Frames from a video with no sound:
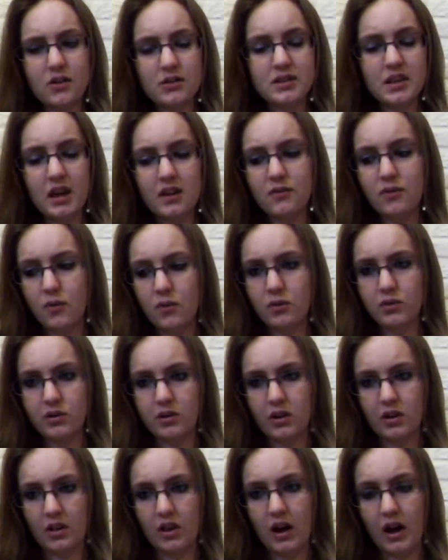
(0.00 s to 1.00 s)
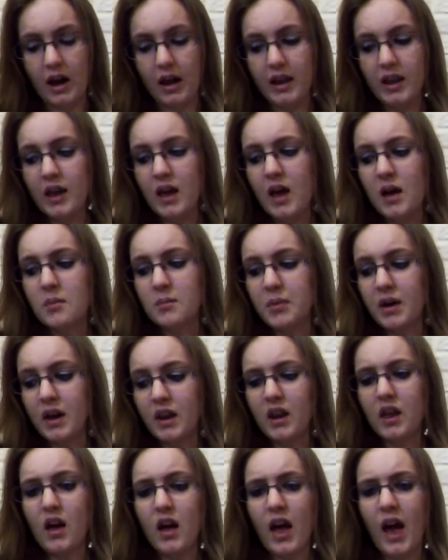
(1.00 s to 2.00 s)
goes out of order a lot,
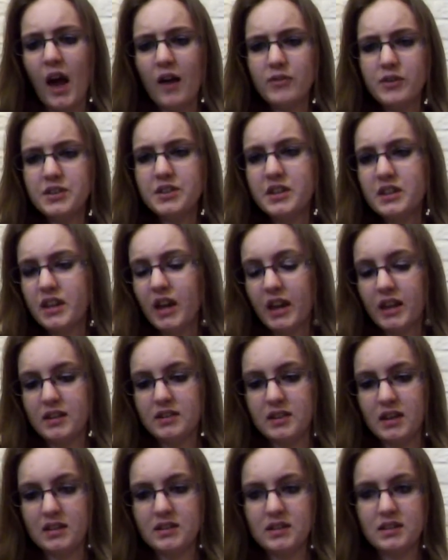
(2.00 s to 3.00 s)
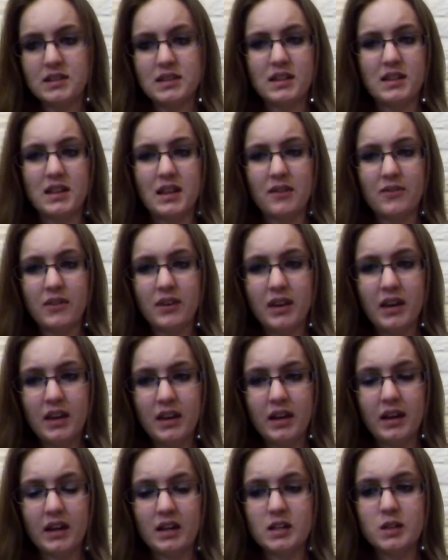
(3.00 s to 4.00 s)
but everything that he says is
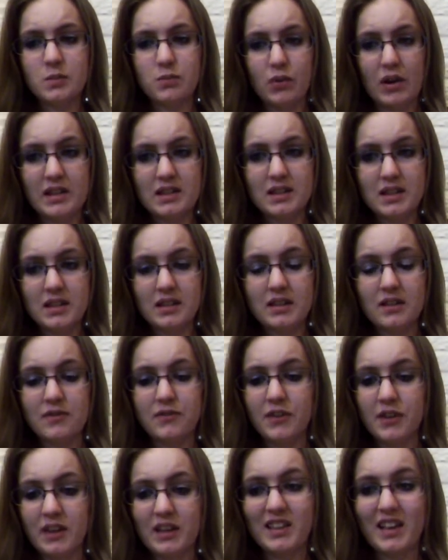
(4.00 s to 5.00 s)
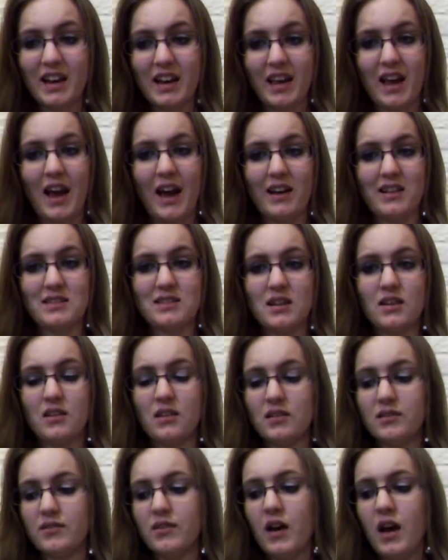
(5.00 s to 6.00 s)
significant in expressing the feeling that he has
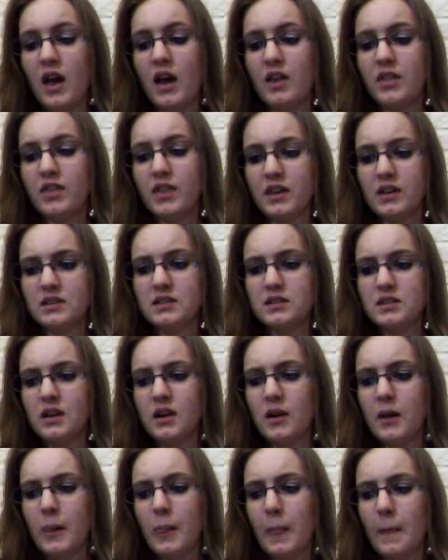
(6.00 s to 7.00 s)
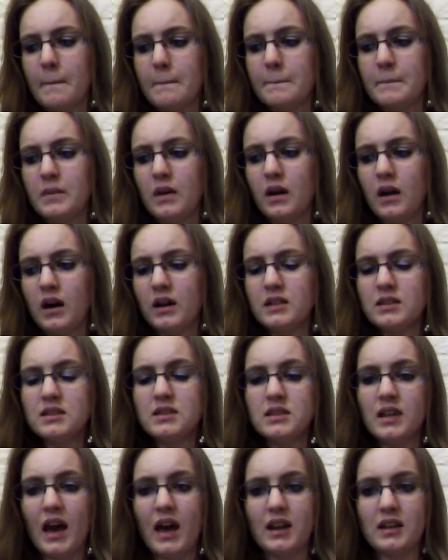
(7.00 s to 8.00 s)
of this
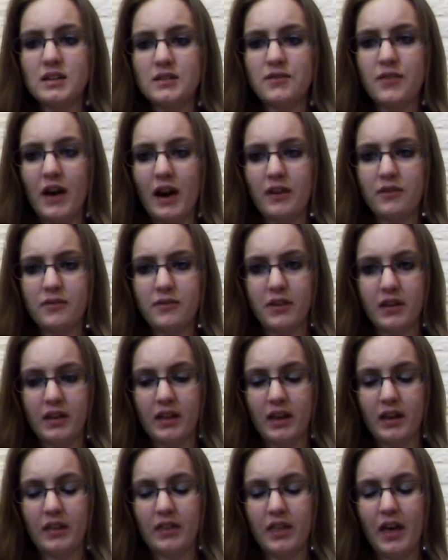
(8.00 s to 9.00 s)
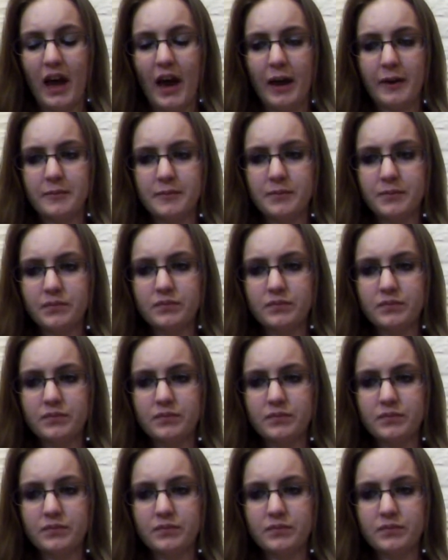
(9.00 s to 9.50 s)
unsatisfied feeling that